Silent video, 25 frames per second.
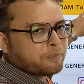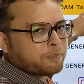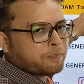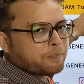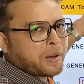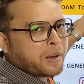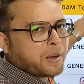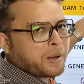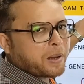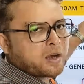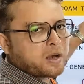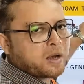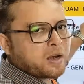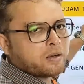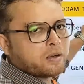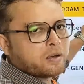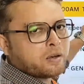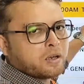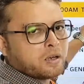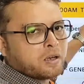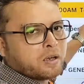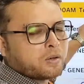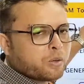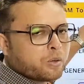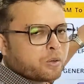par.
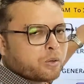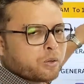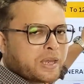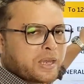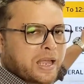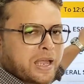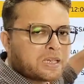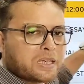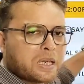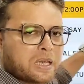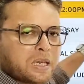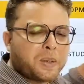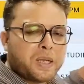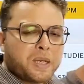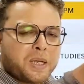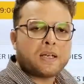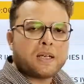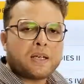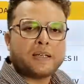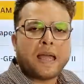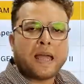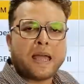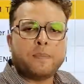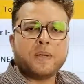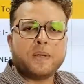Okay, we are keeping
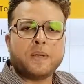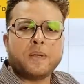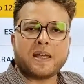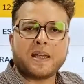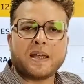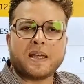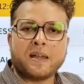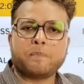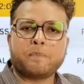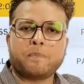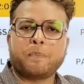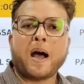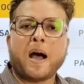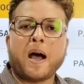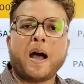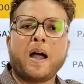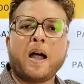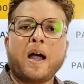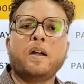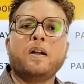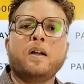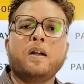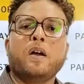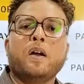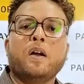the timings at
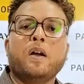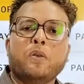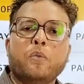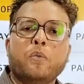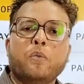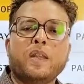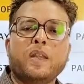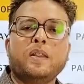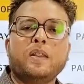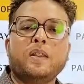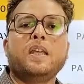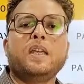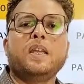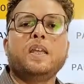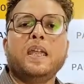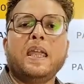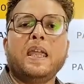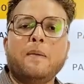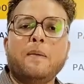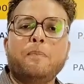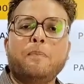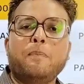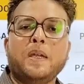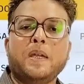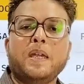par with the
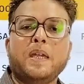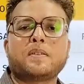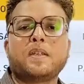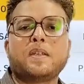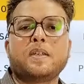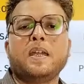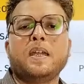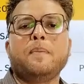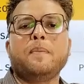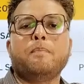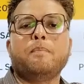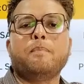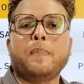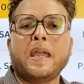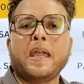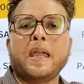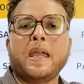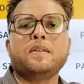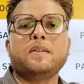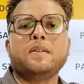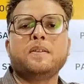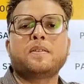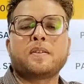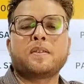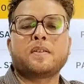APSC
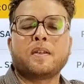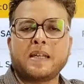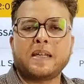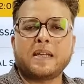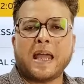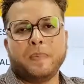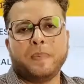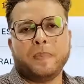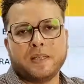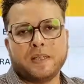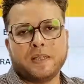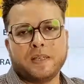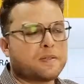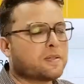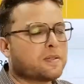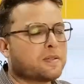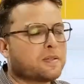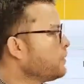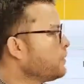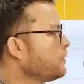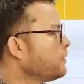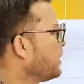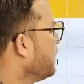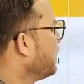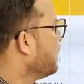mains timings.
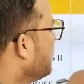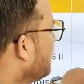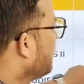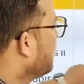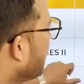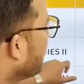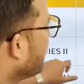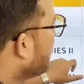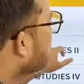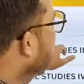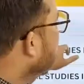That is the